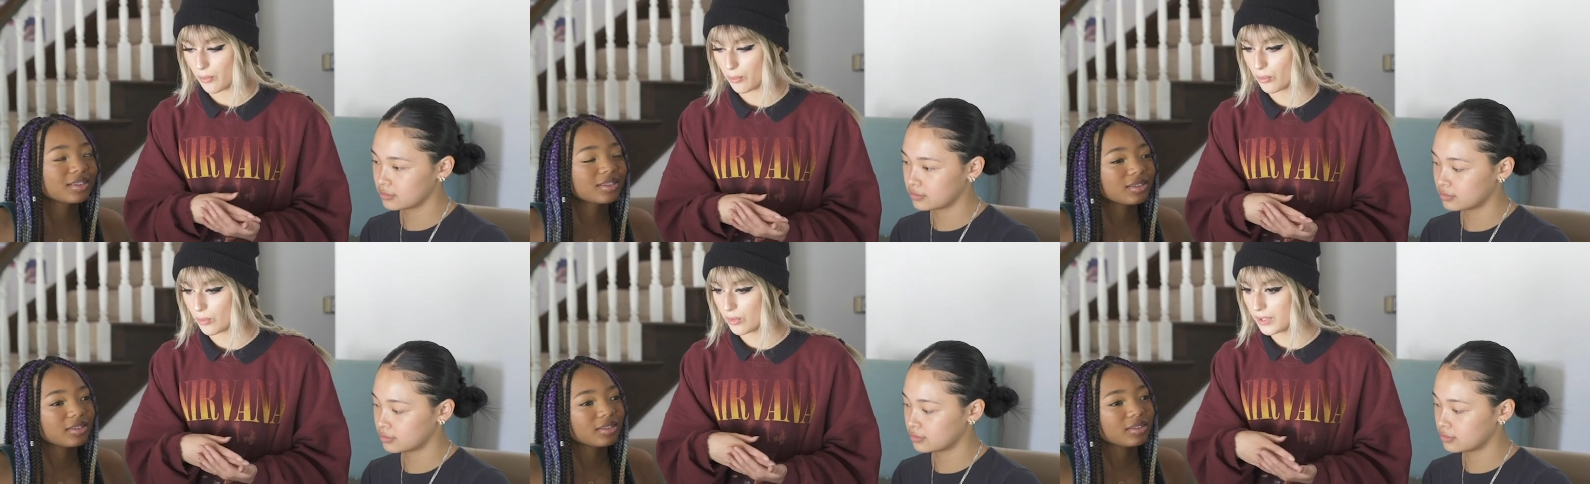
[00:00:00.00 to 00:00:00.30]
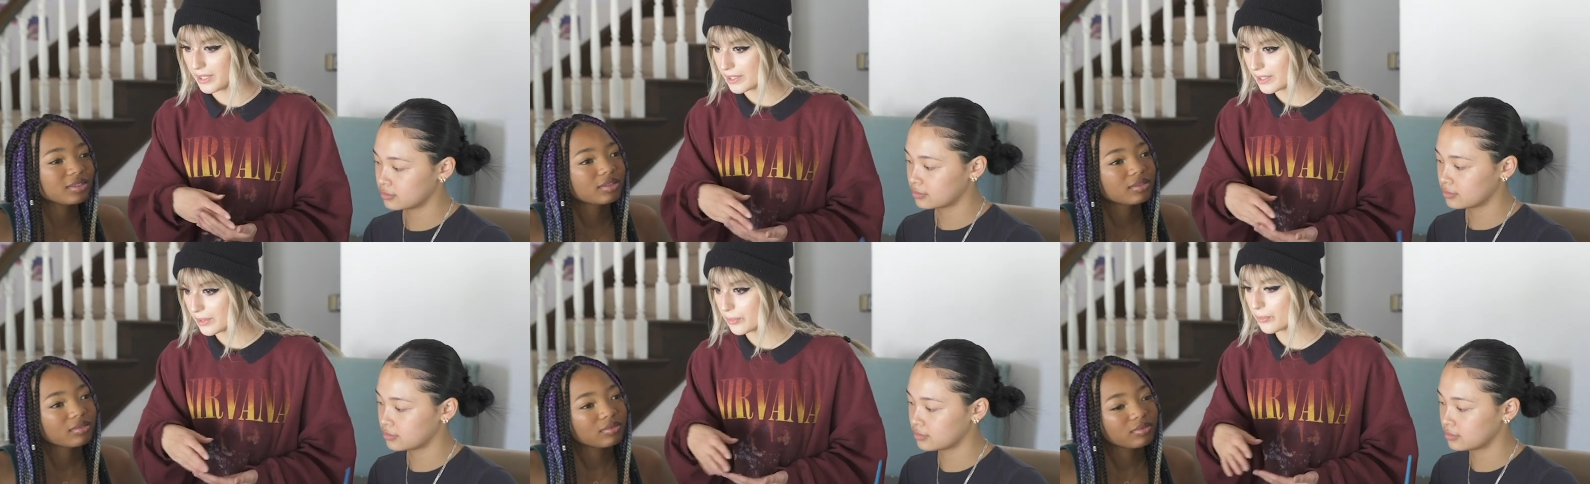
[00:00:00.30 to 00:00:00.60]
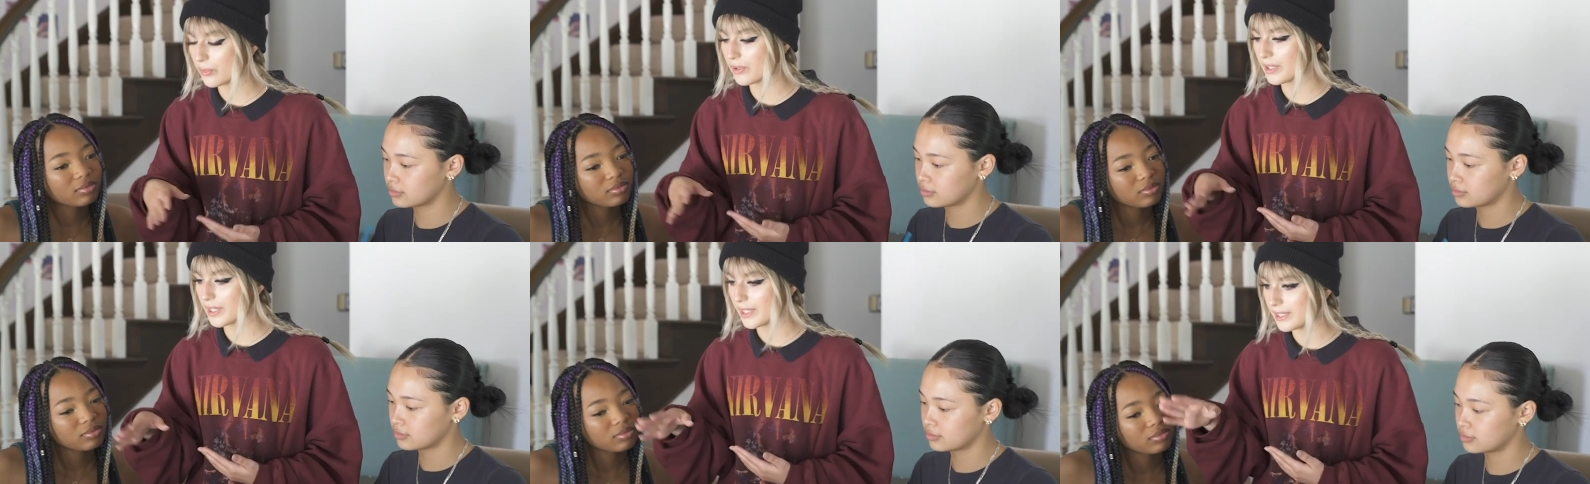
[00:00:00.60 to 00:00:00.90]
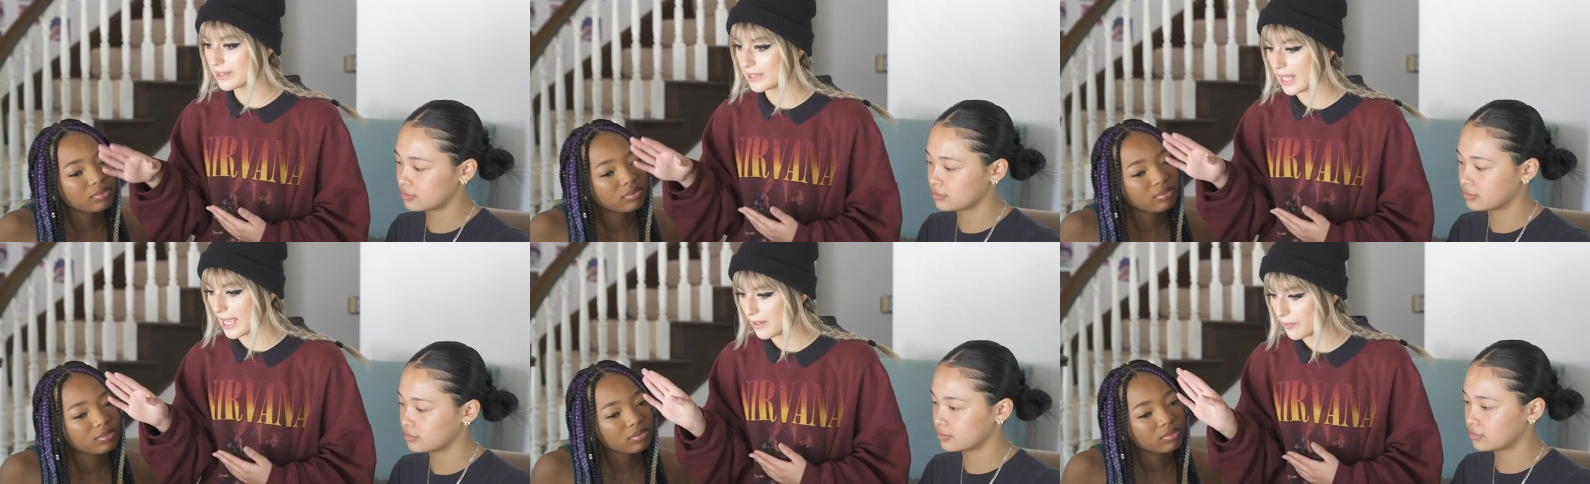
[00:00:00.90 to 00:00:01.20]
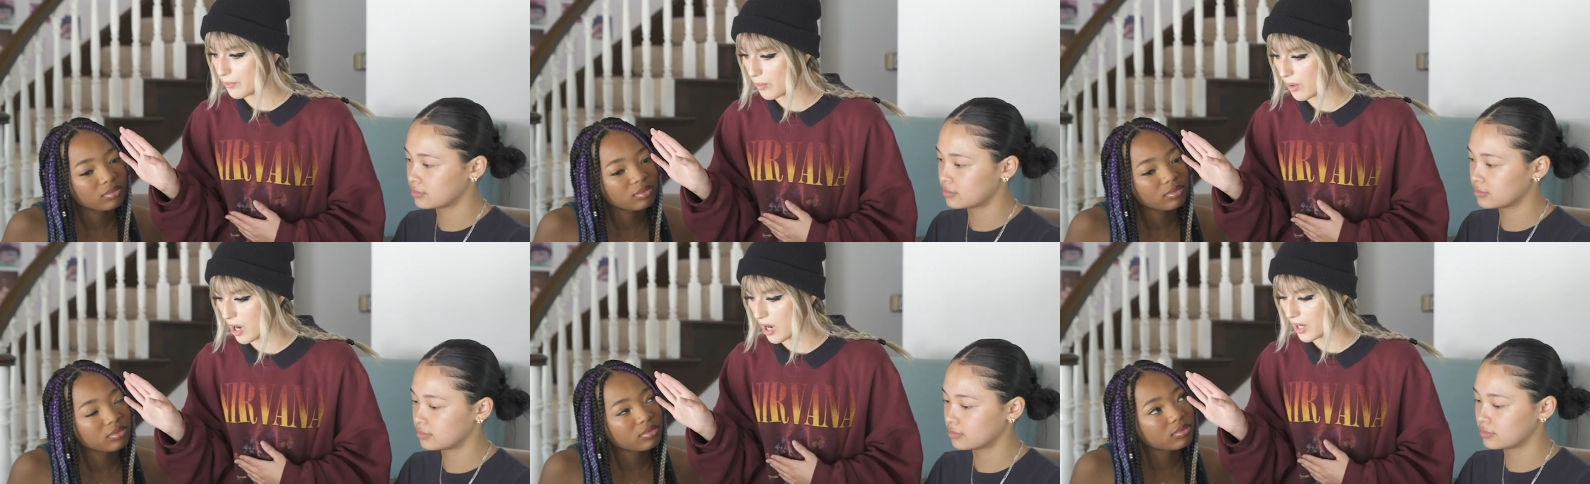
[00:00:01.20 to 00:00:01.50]
Speaker 1: a really, really
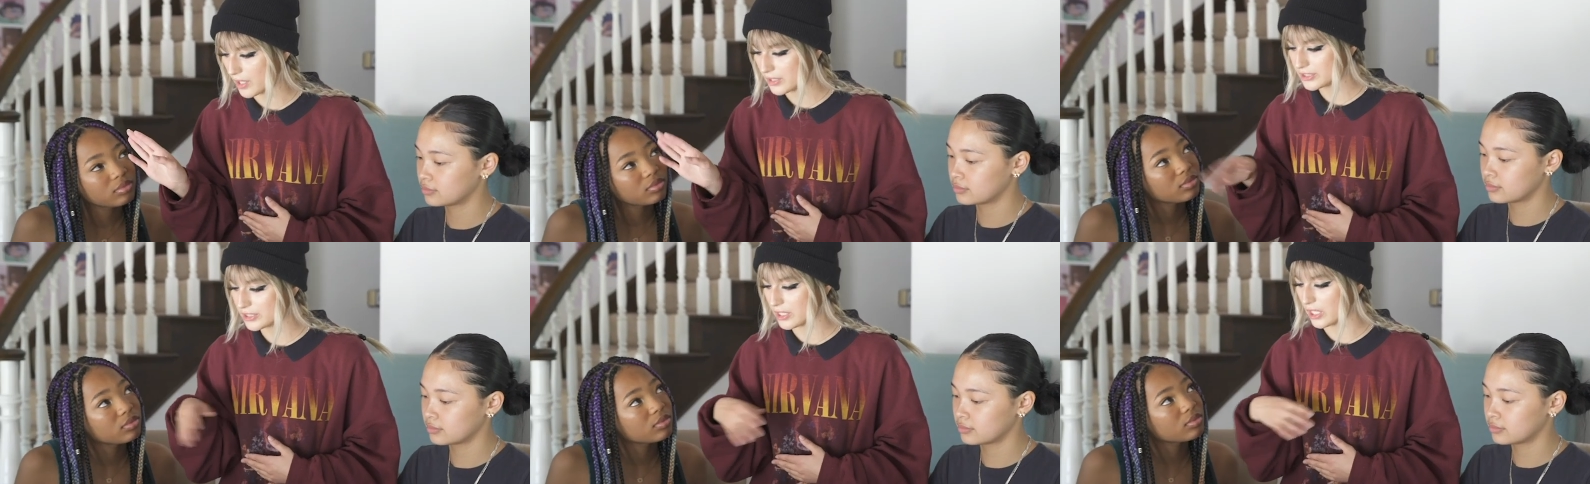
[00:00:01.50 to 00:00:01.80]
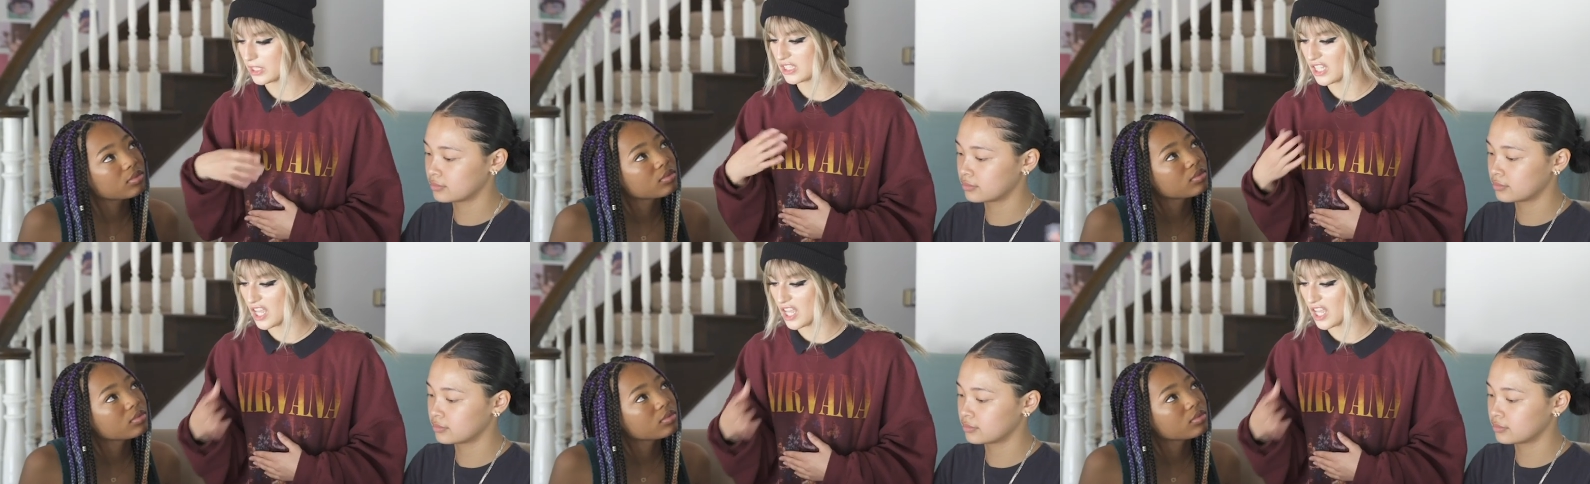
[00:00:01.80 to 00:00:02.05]
light wash, a